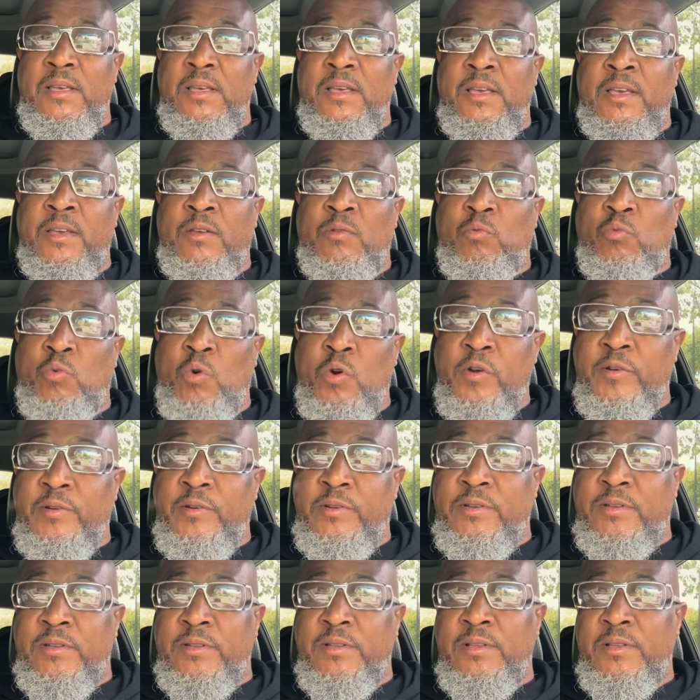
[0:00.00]
It
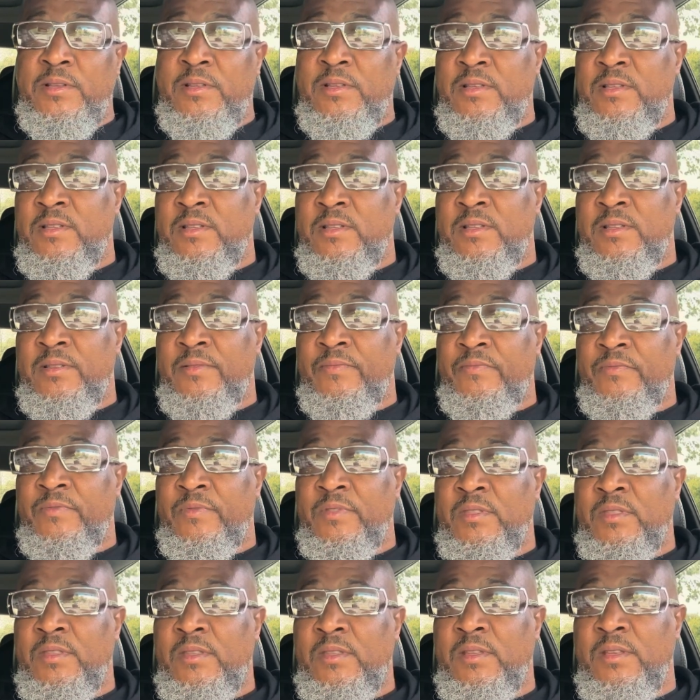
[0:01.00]
worked
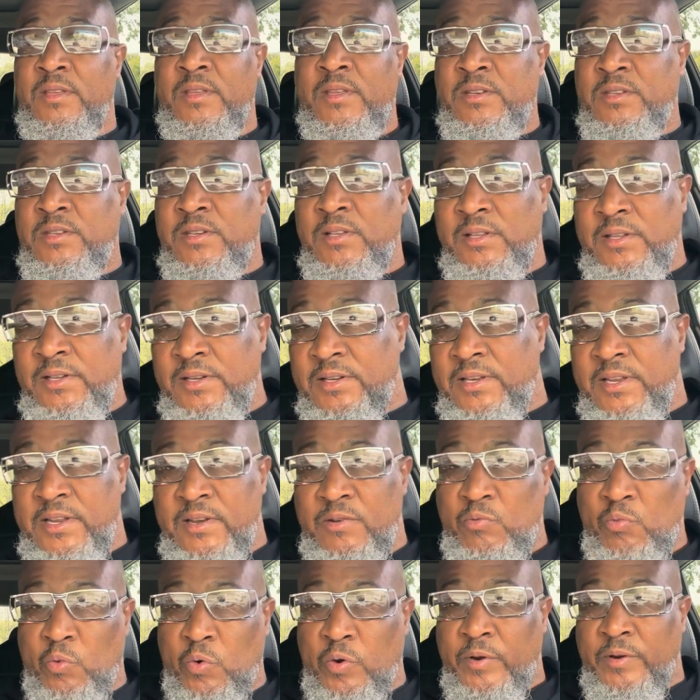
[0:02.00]
until it
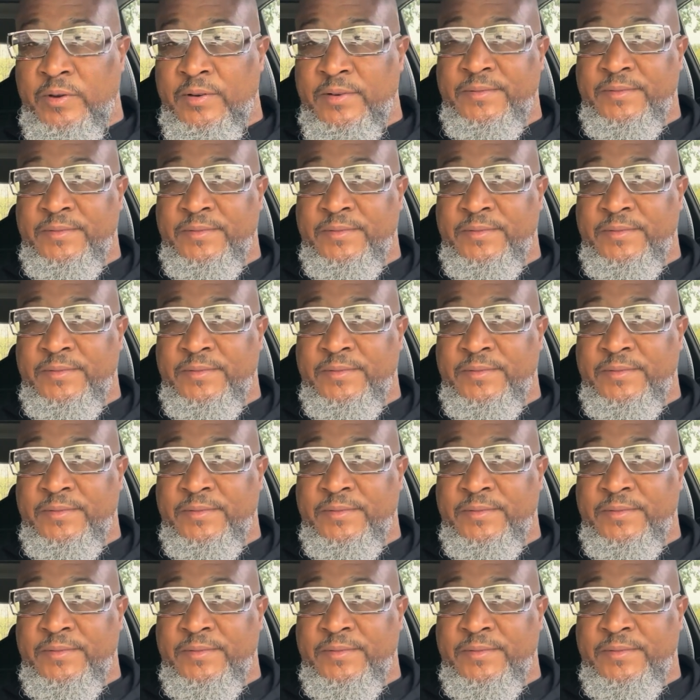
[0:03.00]
didn't work.